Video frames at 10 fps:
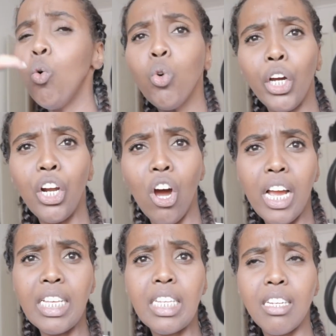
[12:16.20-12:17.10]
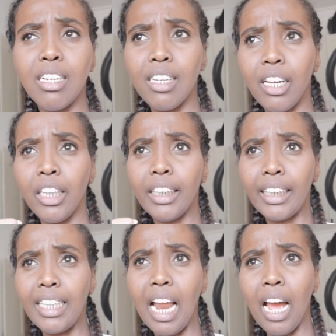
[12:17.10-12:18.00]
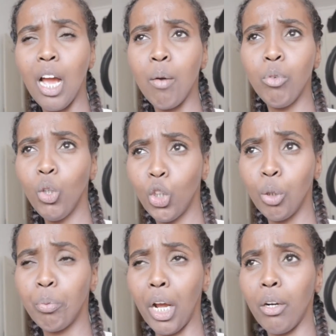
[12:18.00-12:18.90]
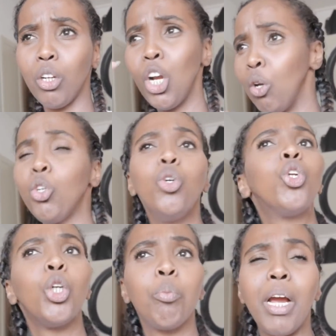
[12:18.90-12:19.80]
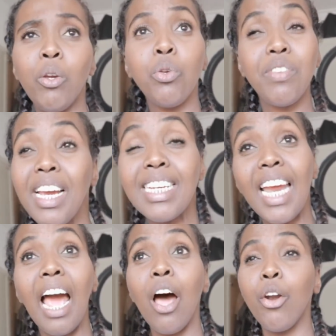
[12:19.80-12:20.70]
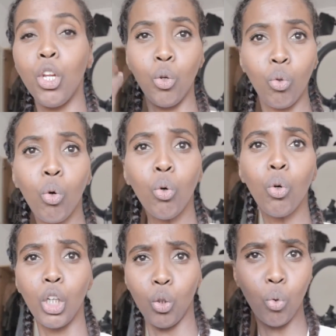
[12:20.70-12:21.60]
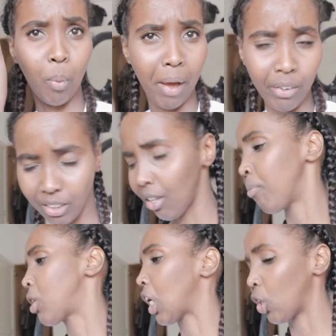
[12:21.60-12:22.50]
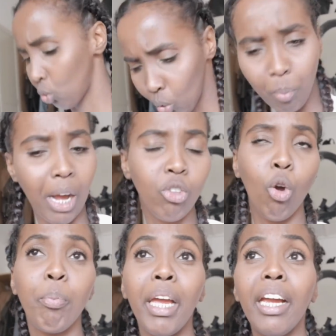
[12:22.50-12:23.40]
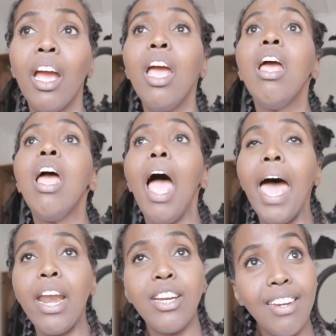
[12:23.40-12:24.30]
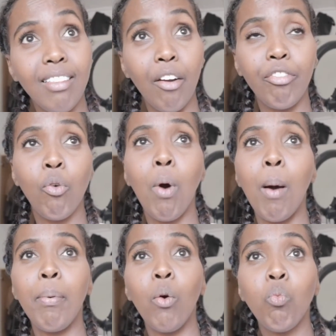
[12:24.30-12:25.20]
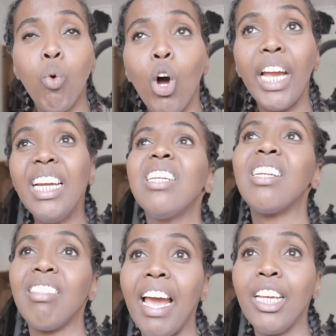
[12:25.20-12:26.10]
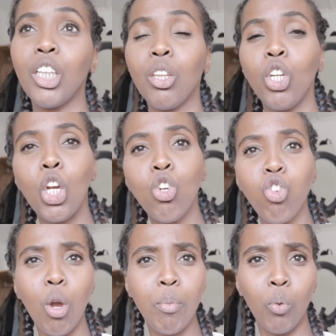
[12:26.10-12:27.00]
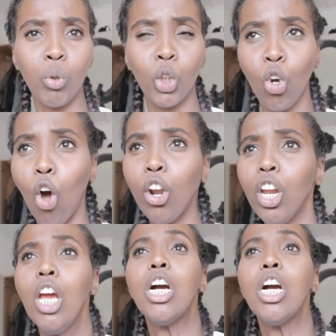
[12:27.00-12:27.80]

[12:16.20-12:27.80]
organised YouTube channel, you know, YouTube, where you sit down and you talk about a subject, you talk about a topic. And I did that for a while, but what hindered that is the enjoyment was gone,